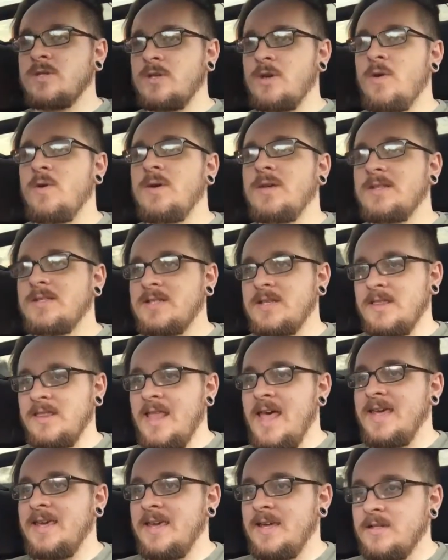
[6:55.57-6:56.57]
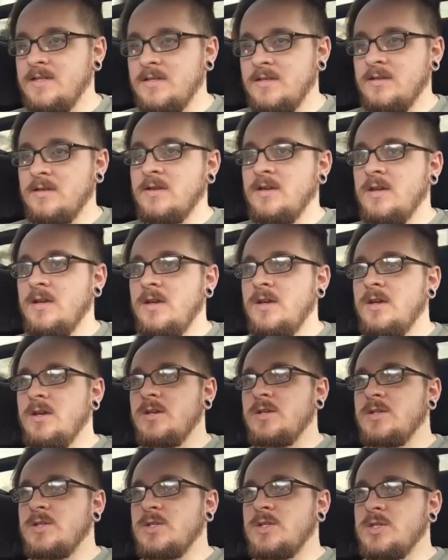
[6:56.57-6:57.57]
going to like it.
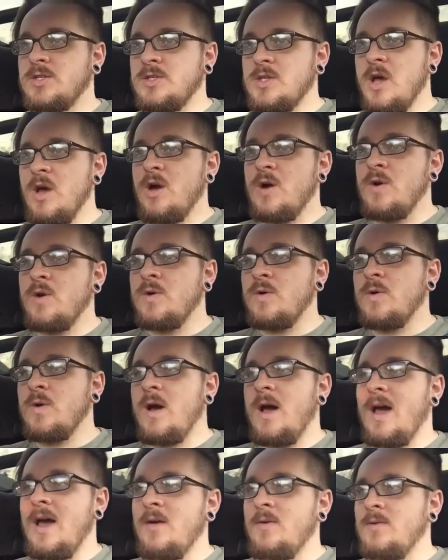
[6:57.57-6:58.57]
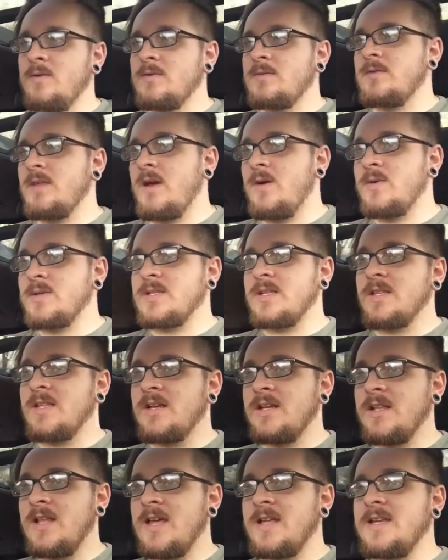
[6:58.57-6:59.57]
So I was a
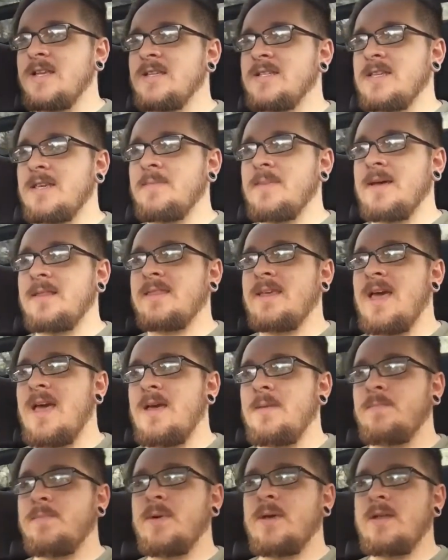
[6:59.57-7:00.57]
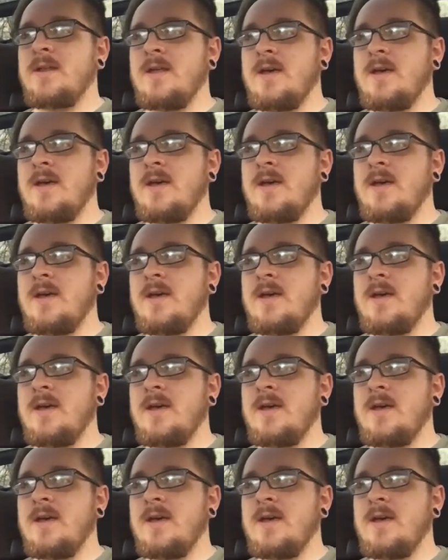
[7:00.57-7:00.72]
little uneasy about that, but